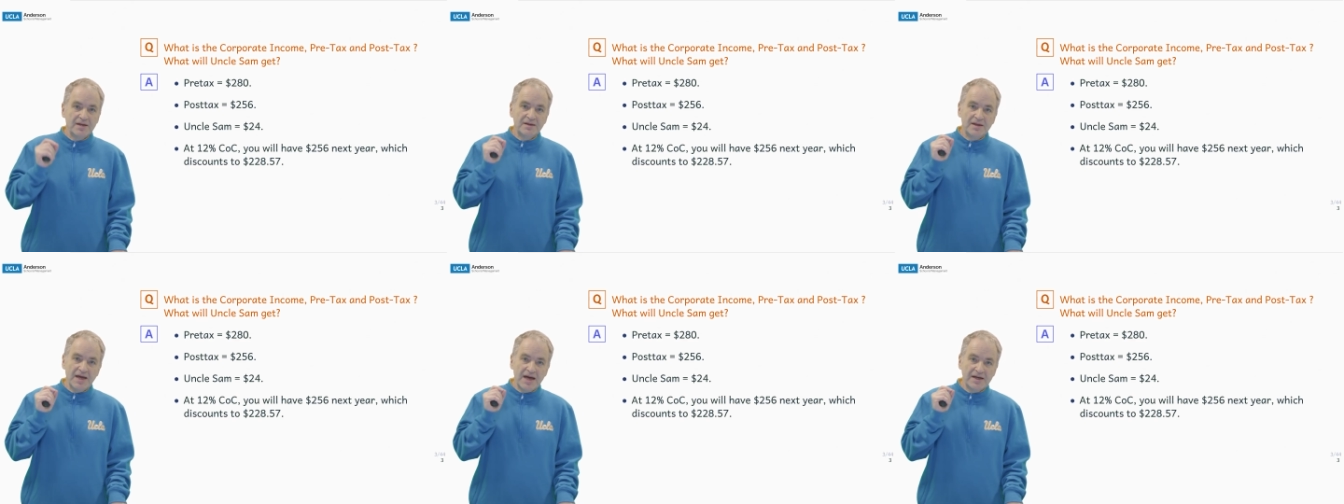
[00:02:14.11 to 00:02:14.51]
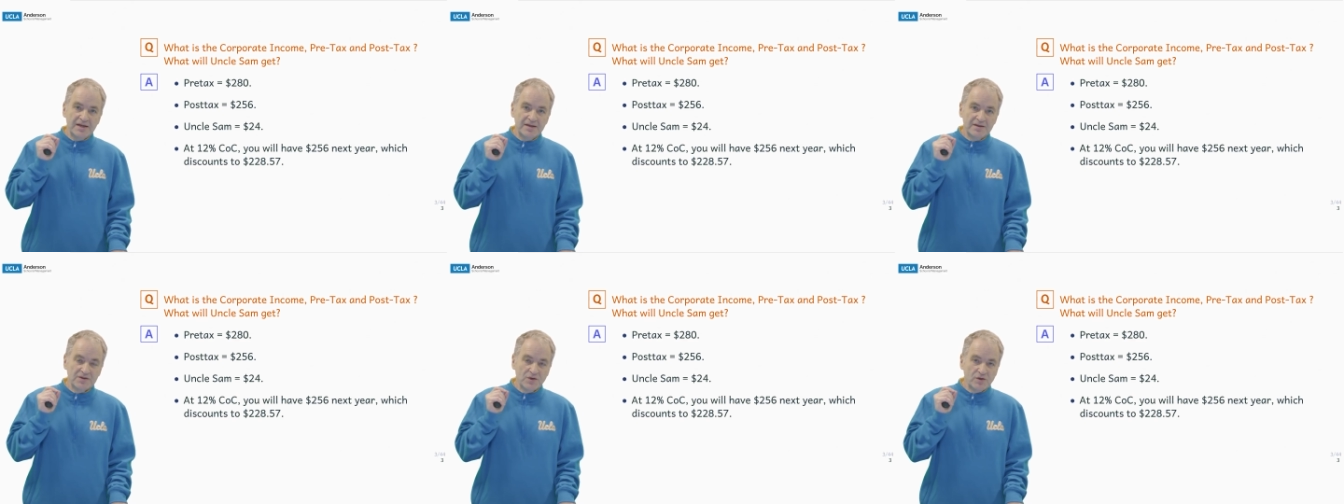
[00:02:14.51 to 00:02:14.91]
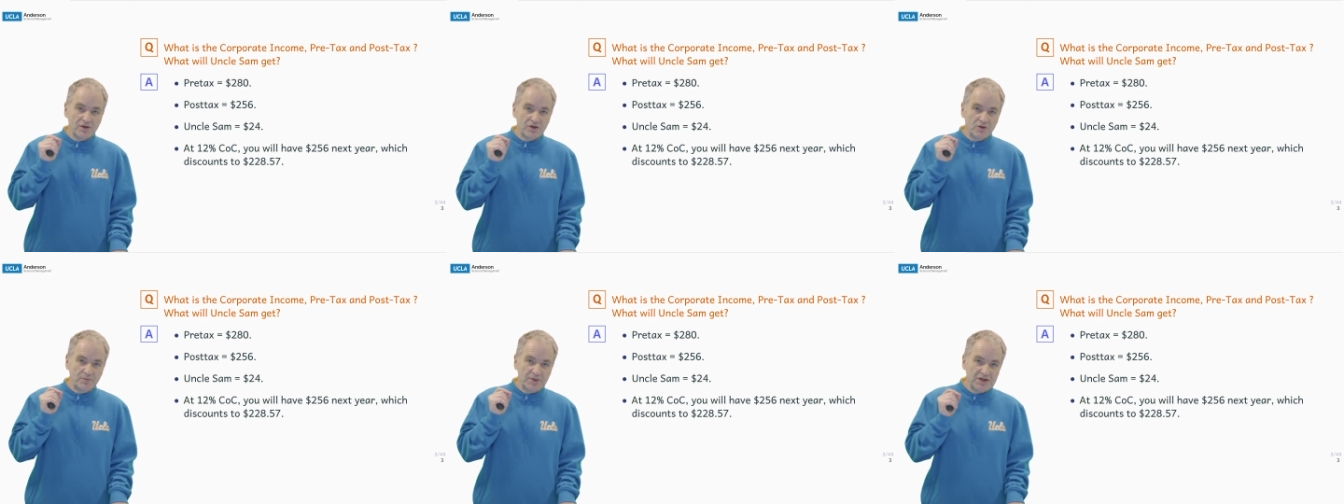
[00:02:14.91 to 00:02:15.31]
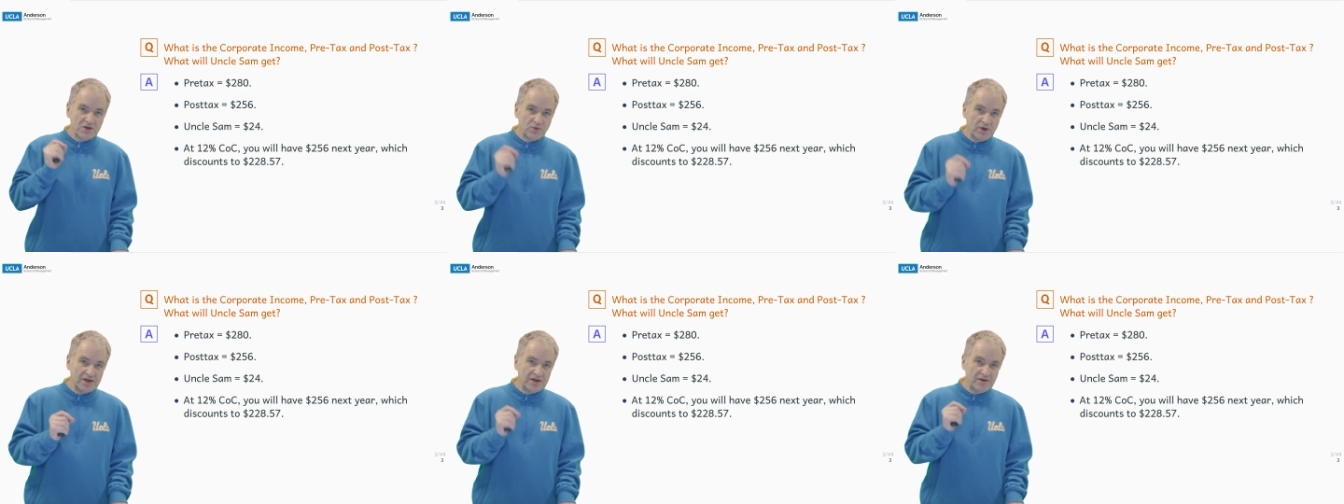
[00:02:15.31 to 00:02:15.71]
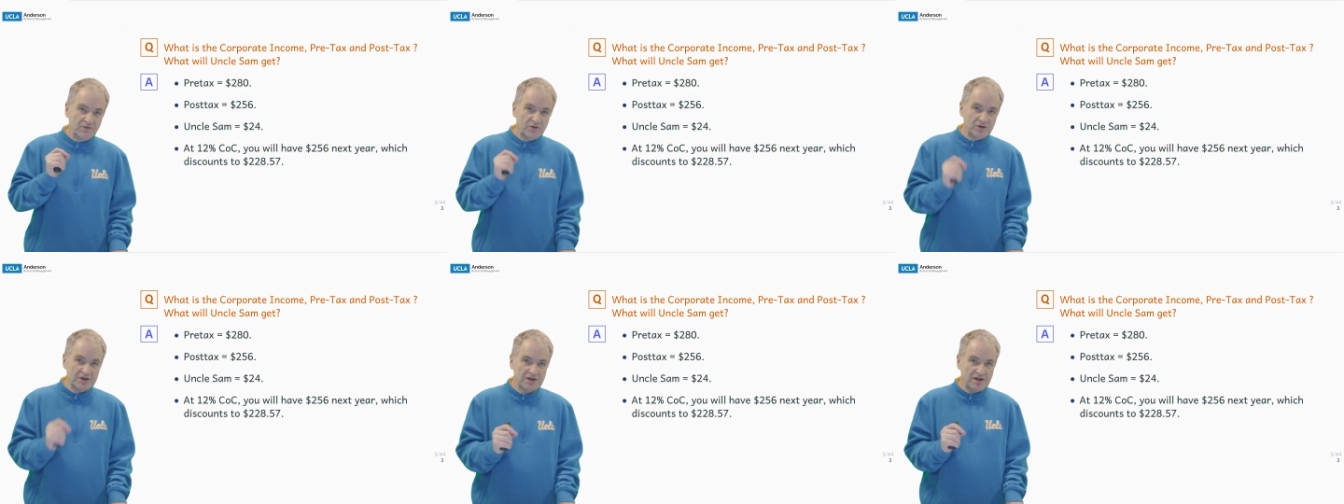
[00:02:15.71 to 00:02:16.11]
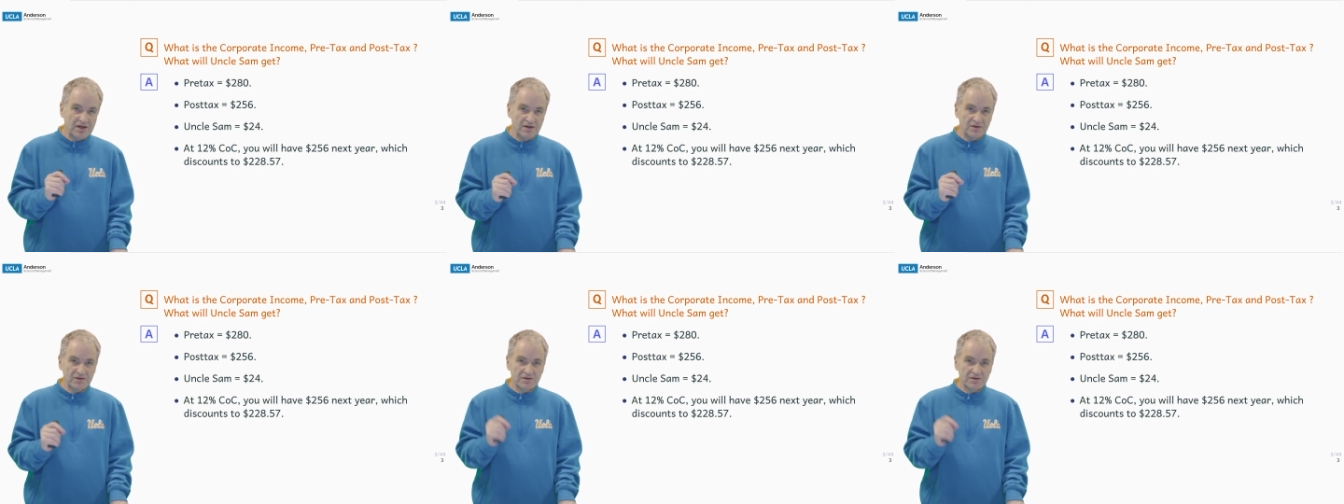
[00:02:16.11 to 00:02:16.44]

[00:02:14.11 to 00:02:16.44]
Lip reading: That is going to be $24.